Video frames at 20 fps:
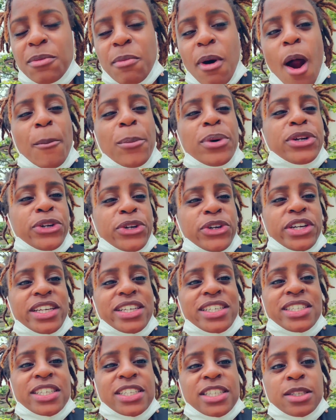them
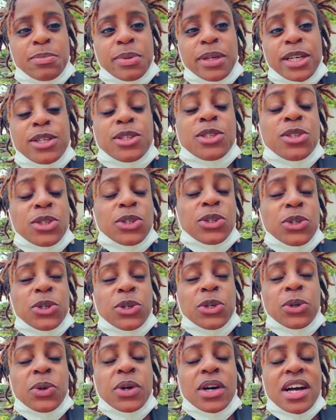opportunities to speak
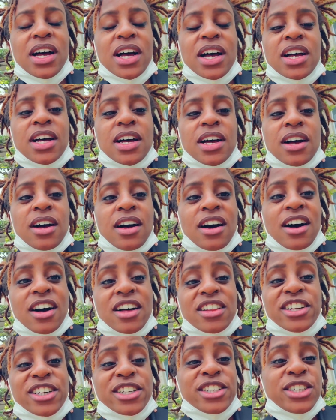to
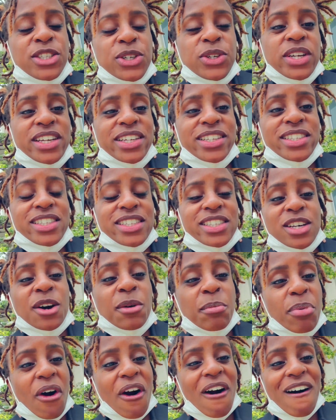other students
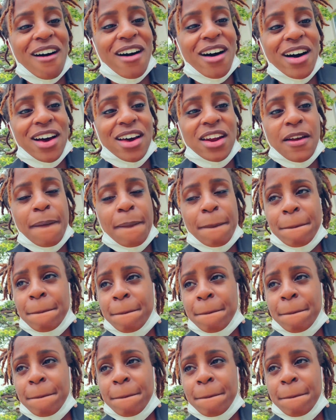abroad,